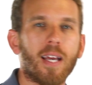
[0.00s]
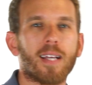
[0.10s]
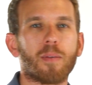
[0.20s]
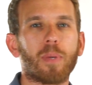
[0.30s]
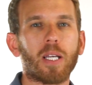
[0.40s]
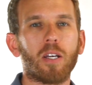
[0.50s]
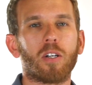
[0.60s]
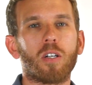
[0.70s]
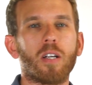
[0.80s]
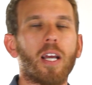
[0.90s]
As a
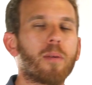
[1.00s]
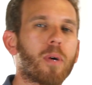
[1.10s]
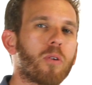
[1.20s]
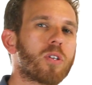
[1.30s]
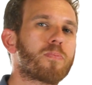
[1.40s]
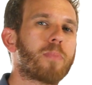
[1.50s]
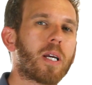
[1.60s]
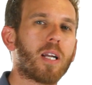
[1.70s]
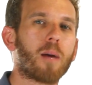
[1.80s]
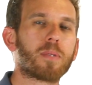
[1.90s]
beginner, anybody who's
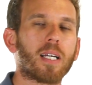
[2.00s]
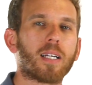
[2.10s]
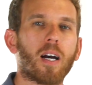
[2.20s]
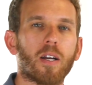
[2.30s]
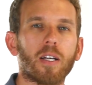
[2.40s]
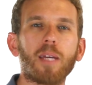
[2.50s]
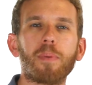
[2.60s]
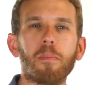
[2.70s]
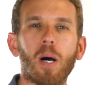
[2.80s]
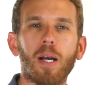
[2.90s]
picking up Tenkara, keep
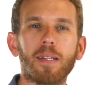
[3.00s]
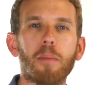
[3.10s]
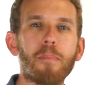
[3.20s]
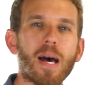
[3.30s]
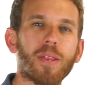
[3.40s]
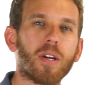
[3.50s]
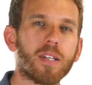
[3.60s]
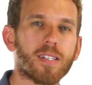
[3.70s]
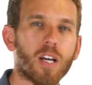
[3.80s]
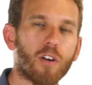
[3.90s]
in mind the method
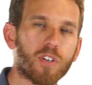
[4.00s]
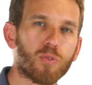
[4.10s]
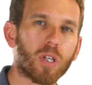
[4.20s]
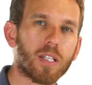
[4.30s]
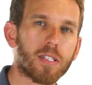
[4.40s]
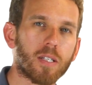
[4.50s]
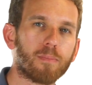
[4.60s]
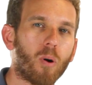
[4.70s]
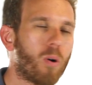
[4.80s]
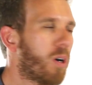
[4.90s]
itself is really
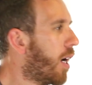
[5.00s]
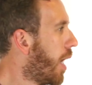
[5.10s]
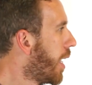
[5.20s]
simple.